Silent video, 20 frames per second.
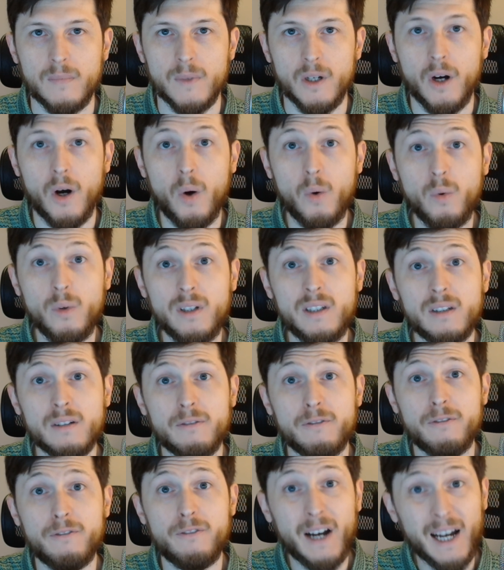Only the
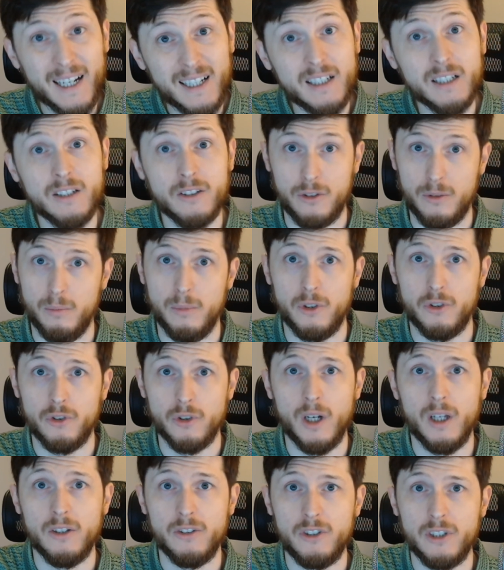finest
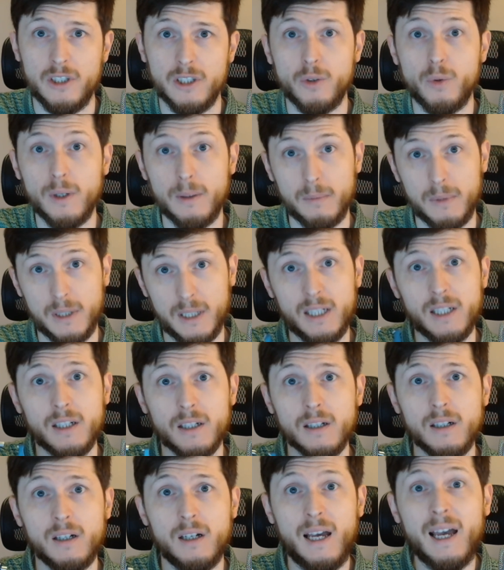metrology equipment here,
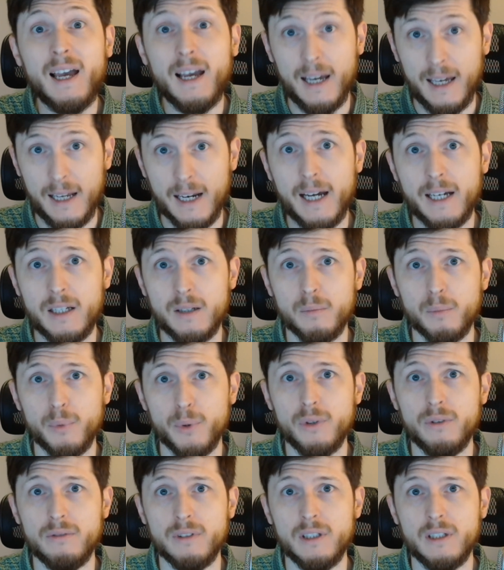and I can
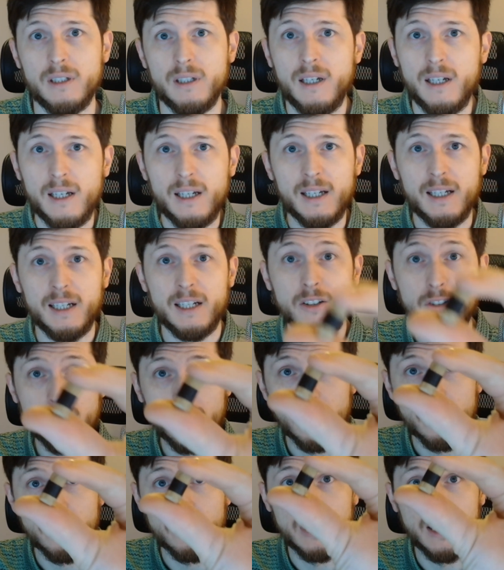prove it. Here's
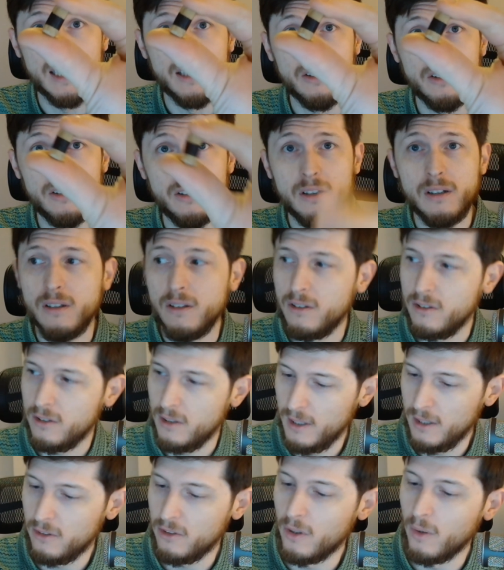our standard, so
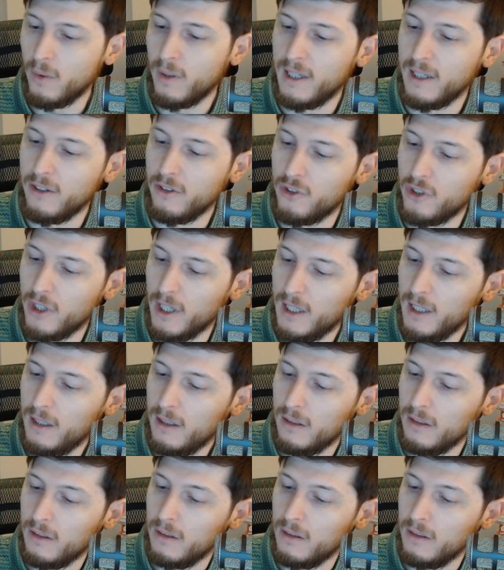let's go ahead and check it.